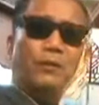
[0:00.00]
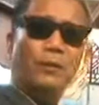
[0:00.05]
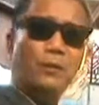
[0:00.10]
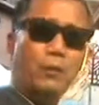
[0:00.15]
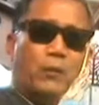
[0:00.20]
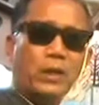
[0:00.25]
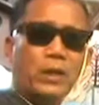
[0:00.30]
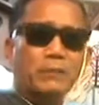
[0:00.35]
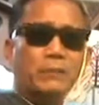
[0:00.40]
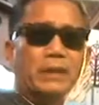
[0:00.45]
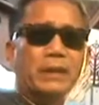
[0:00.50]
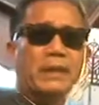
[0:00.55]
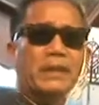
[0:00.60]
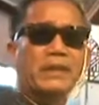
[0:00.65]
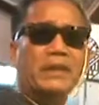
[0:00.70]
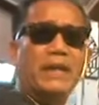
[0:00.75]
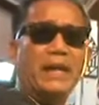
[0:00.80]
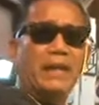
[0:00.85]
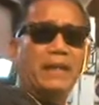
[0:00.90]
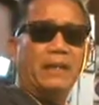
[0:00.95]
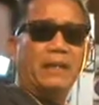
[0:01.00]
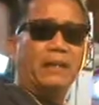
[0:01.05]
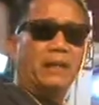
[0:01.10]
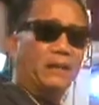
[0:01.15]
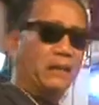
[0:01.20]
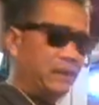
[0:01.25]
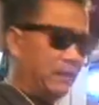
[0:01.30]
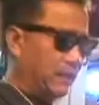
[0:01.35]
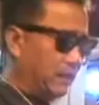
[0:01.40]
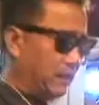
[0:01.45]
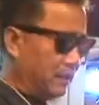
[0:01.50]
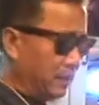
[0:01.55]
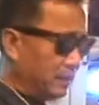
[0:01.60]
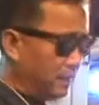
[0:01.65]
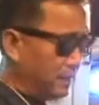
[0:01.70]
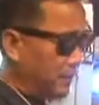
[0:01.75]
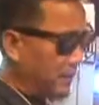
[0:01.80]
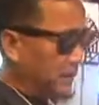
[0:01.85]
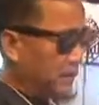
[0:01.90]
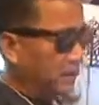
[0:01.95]
When me and,
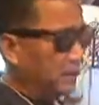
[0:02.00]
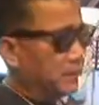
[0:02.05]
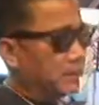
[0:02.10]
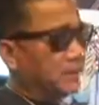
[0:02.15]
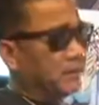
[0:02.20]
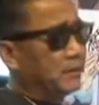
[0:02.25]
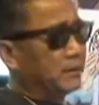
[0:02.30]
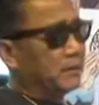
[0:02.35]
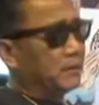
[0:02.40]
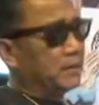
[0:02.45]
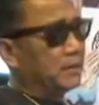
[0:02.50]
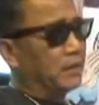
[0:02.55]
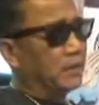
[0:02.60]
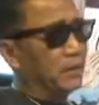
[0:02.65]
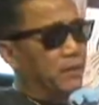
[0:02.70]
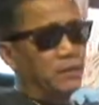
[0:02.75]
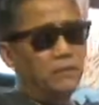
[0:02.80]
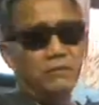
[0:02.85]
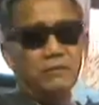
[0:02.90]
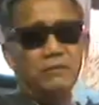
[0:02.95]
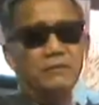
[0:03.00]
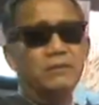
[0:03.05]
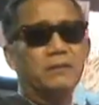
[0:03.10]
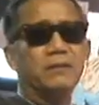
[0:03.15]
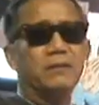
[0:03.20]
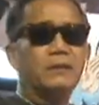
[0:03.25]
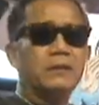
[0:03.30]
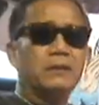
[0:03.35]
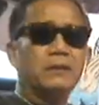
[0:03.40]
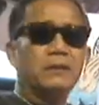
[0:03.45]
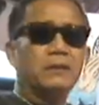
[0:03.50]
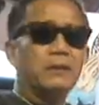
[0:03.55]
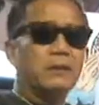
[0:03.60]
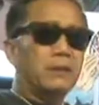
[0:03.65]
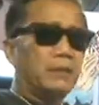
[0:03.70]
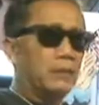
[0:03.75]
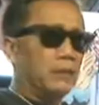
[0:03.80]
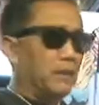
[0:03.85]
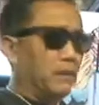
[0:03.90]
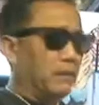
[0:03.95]
you know,
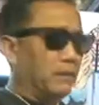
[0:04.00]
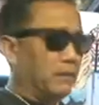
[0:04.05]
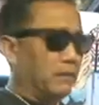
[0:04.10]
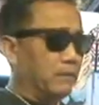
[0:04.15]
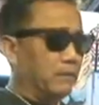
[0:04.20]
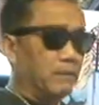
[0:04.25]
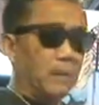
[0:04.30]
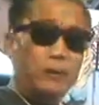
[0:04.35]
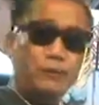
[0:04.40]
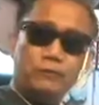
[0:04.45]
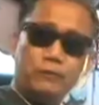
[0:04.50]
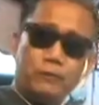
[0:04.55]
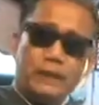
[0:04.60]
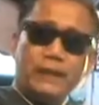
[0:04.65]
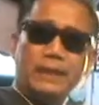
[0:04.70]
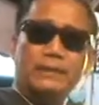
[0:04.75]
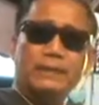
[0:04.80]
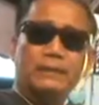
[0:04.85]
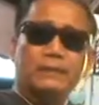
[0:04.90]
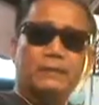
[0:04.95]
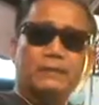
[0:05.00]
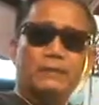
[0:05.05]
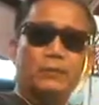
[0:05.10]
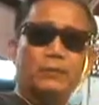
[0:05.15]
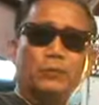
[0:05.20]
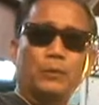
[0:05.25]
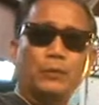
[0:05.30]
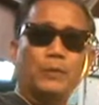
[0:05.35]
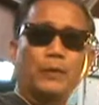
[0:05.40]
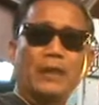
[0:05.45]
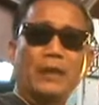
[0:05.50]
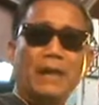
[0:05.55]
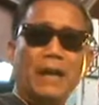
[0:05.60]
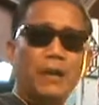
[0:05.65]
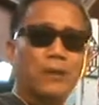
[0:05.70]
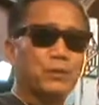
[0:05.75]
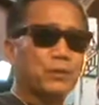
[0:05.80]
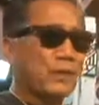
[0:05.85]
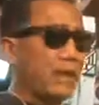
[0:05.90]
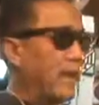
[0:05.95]
my friend, we pray
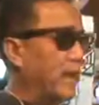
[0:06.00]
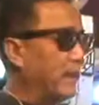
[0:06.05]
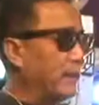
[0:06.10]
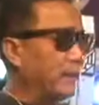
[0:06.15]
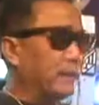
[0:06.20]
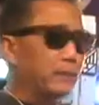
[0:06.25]
outside